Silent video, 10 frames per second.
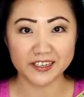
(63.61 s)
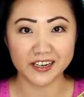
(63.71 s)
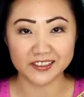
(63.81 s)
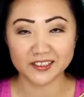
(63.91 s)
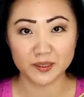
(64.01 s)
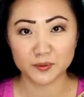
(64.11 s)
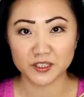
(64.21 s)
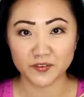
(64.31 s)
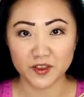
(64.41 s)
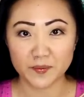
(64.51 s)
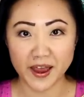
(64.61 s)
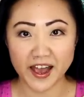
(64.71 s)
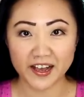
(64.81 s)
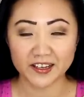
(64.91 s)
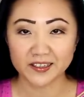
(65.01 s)
non-slip stuff on the
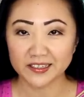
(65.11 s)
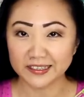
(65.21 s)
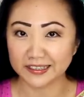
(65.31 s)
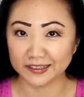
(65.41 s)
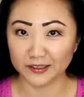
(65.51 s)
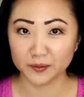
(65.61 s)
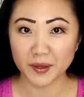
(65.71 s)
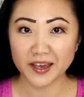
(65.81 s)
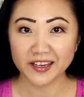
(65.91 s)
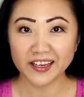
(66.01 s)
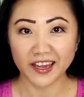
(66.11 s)
back, like a little bit.